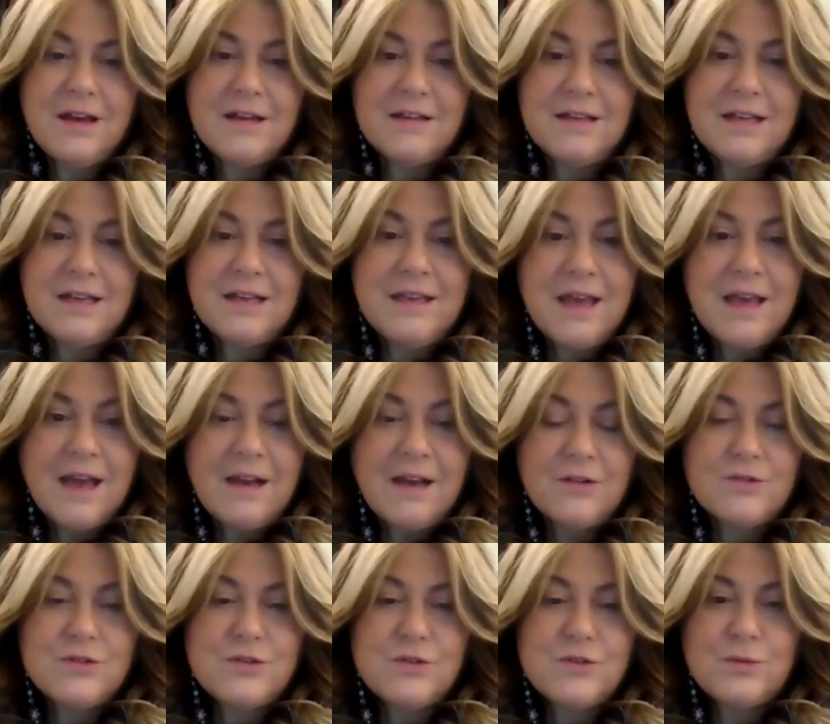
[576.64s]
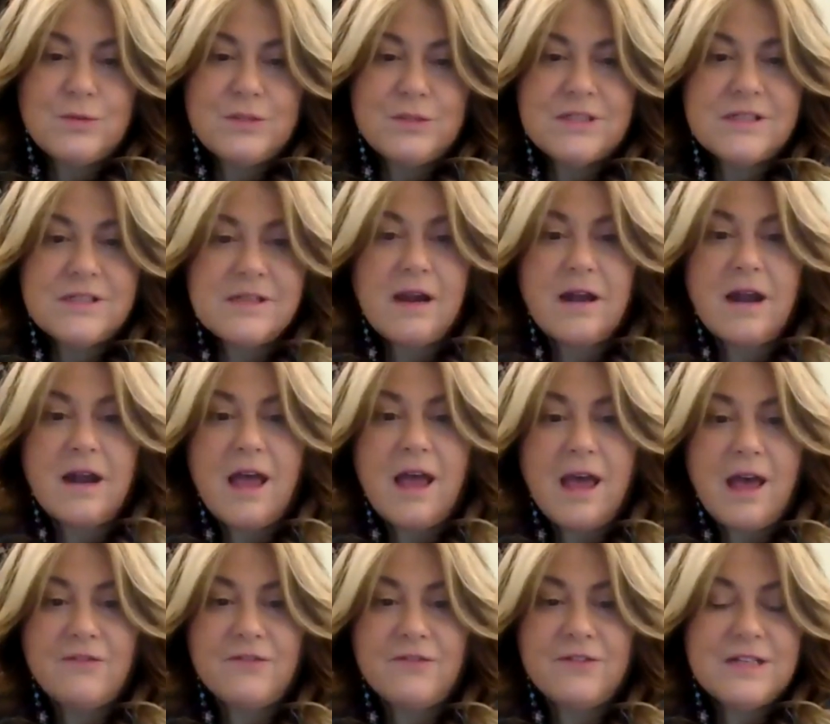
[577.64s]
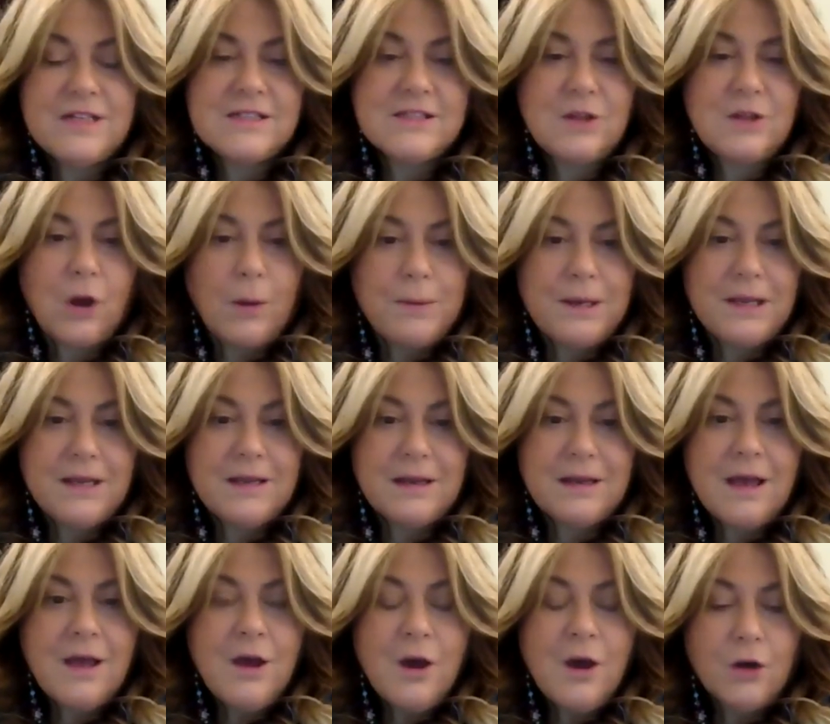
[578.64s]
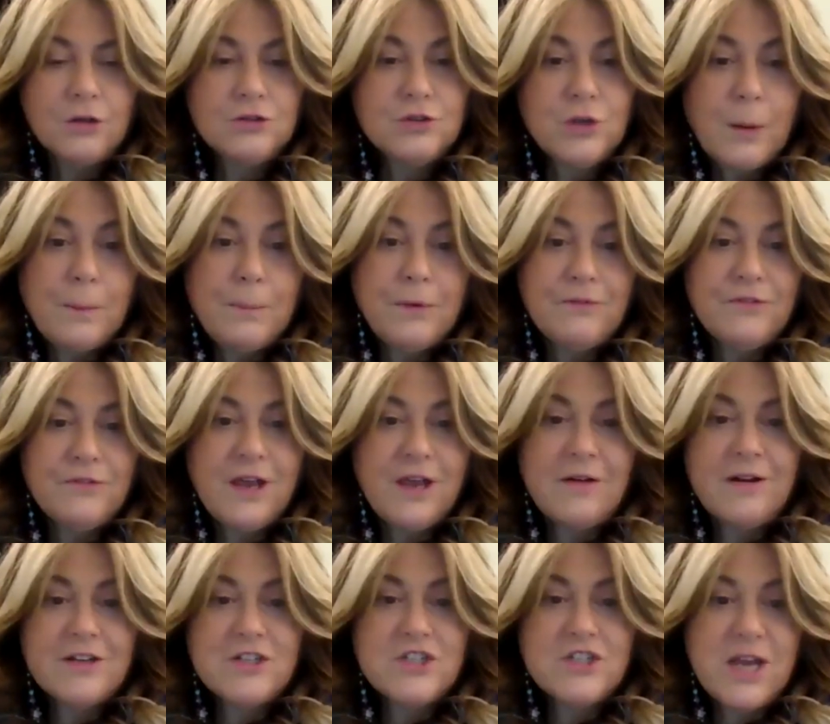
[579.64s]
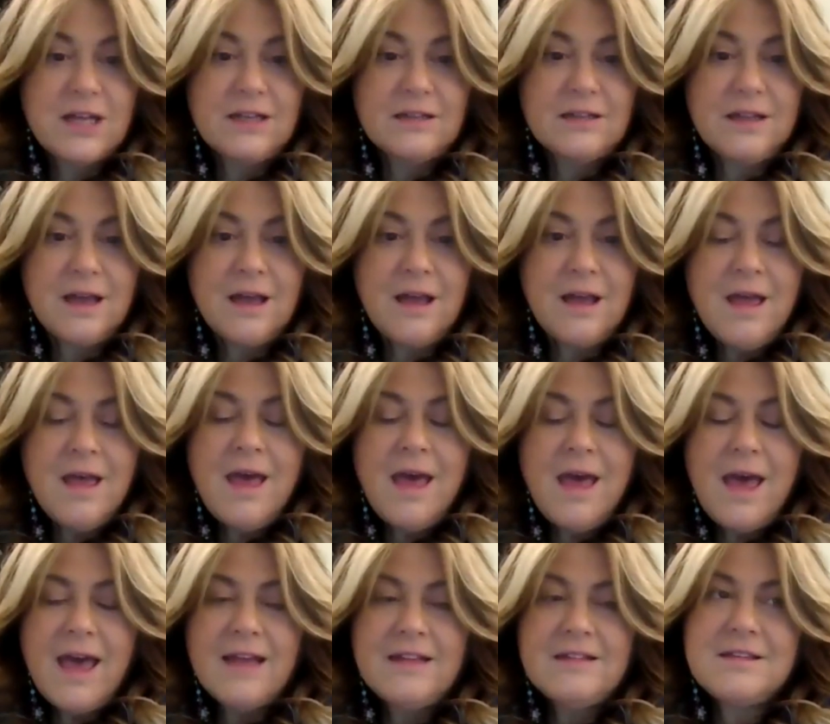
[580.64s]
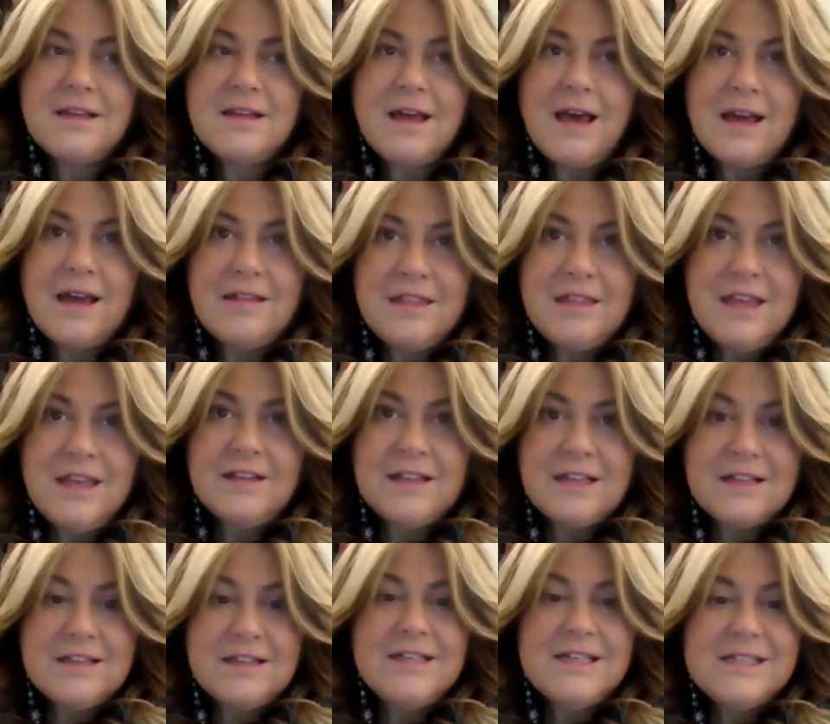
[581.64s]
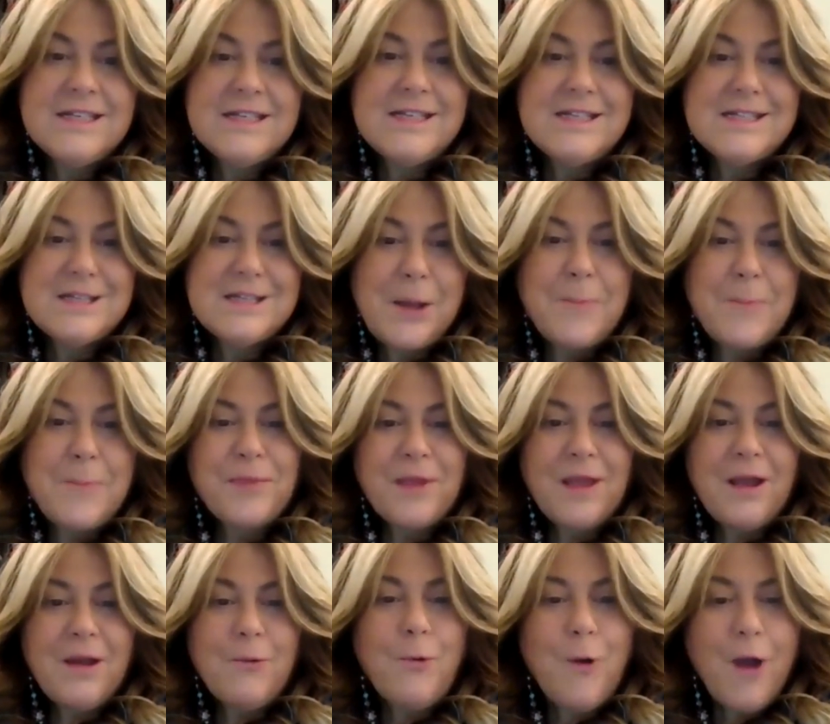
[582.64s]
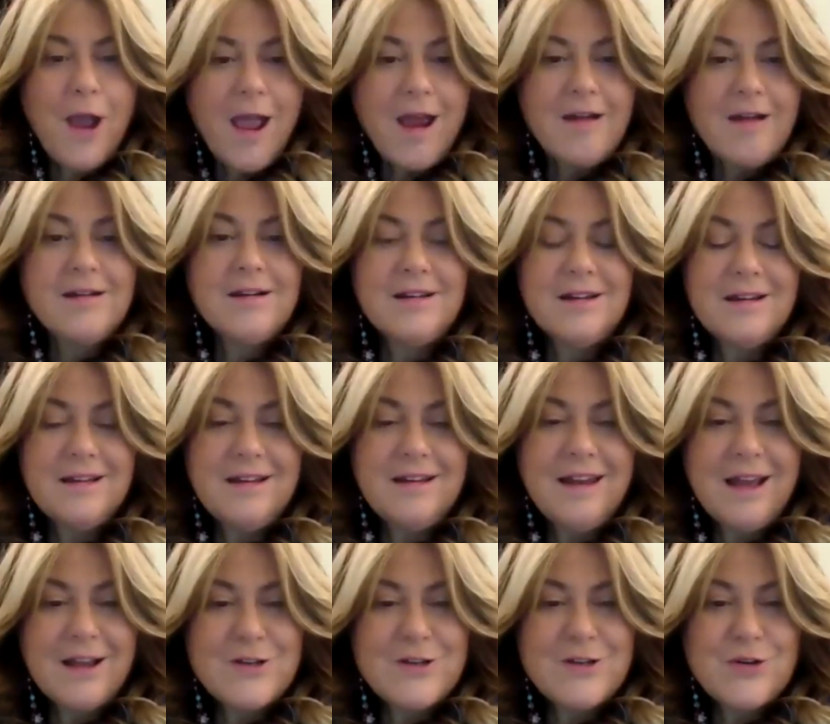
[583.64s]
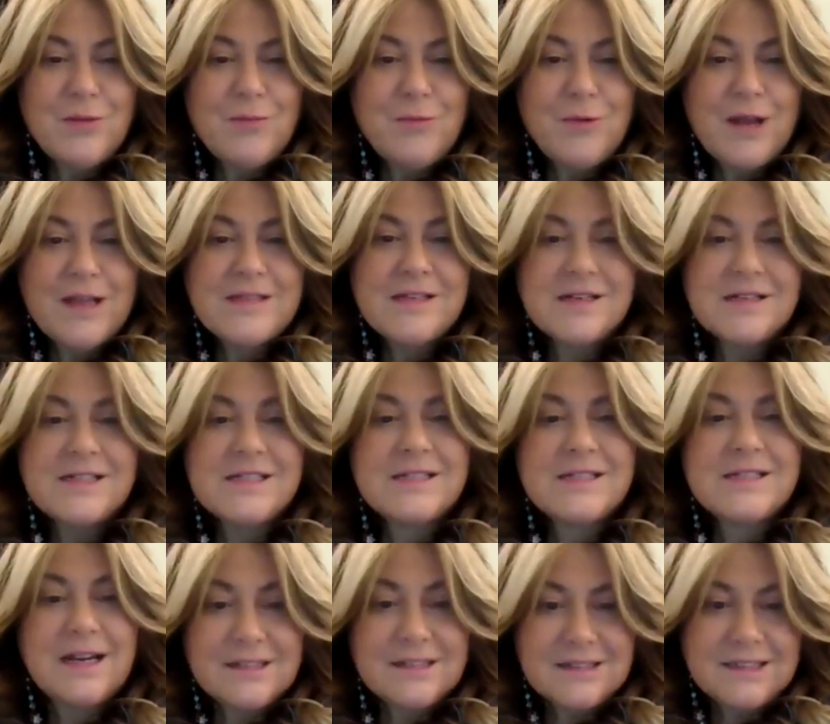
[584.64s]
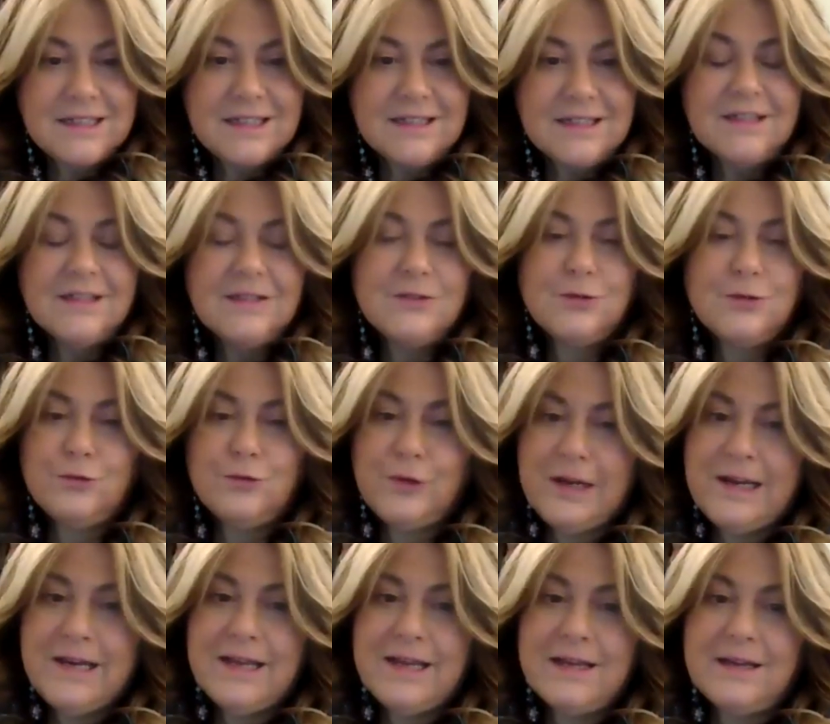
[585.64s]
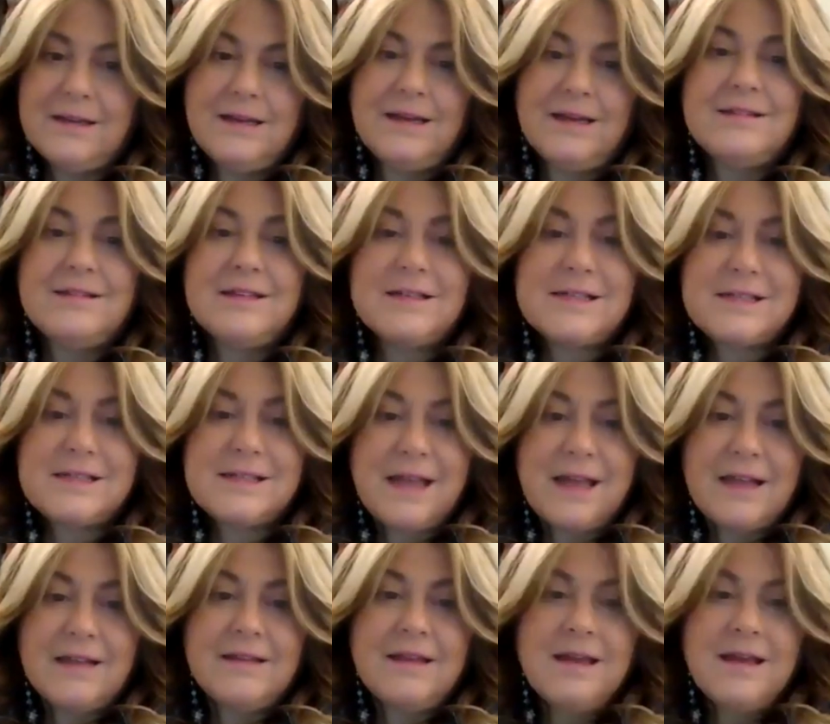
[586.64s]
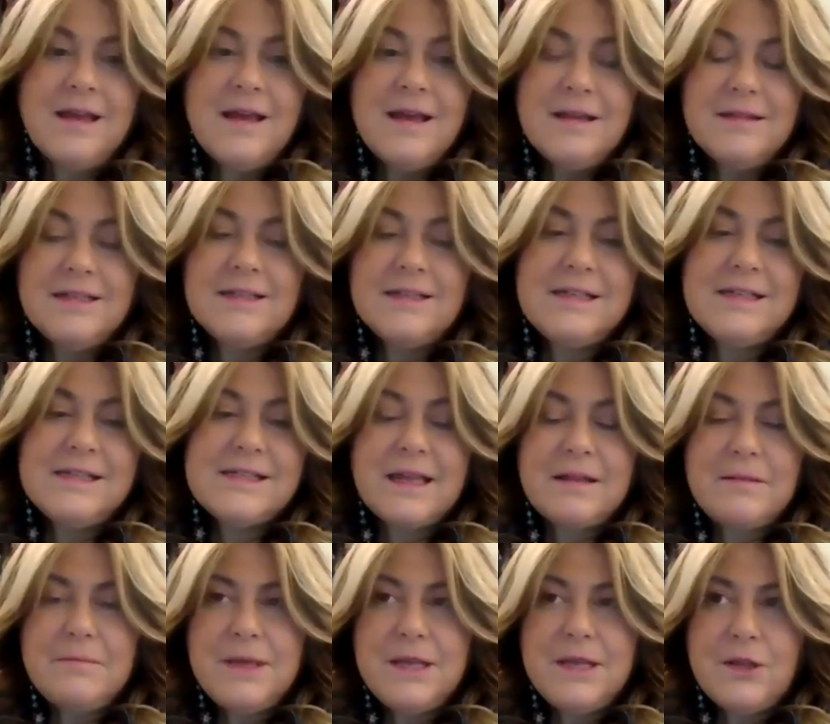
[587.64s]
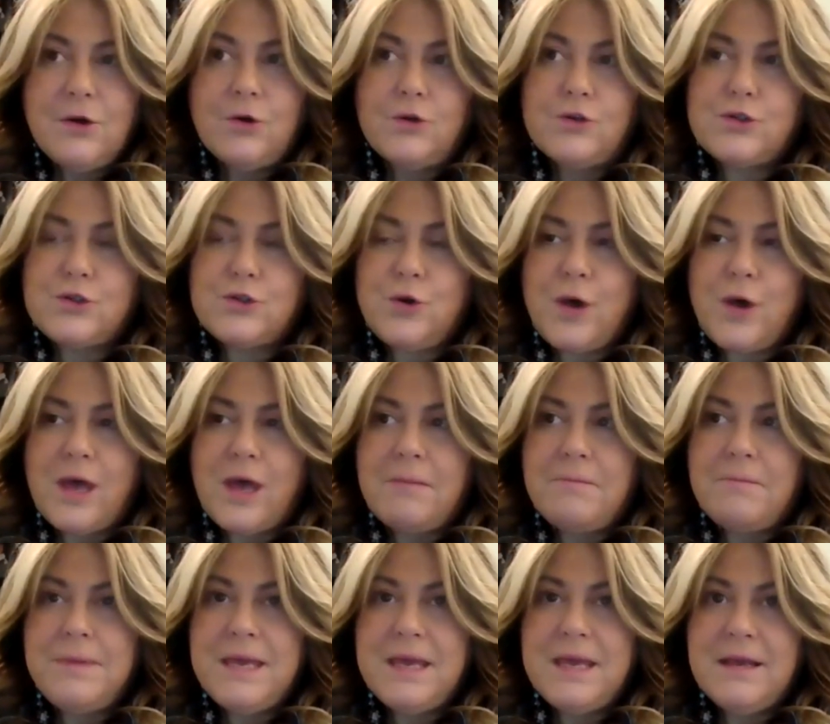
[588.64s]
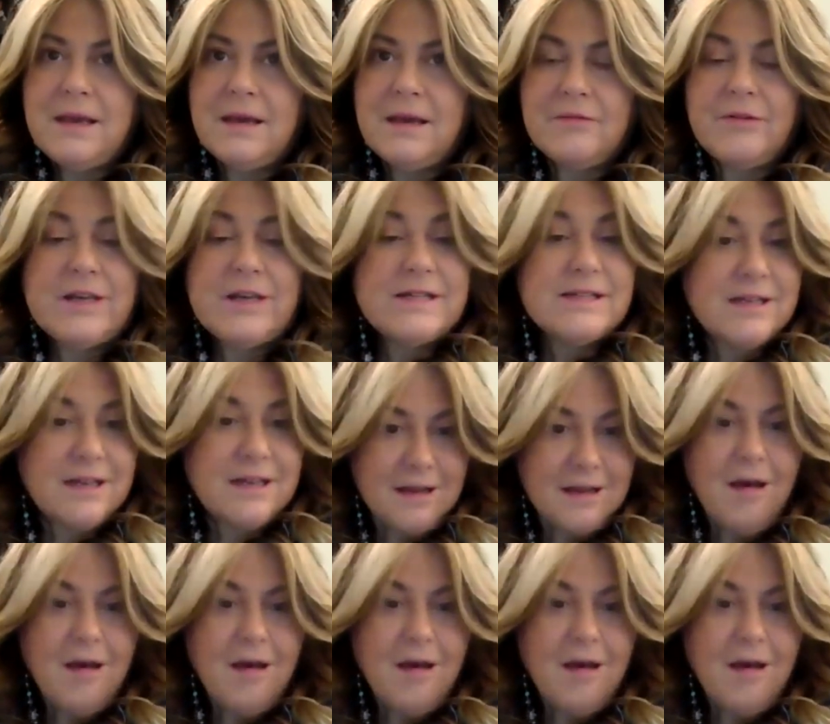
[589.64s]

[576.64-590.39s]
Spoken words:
the young consumers that have this topic on top of their agenda. And I think that this is where luxury brands are starting to really understand that this can be also a big risk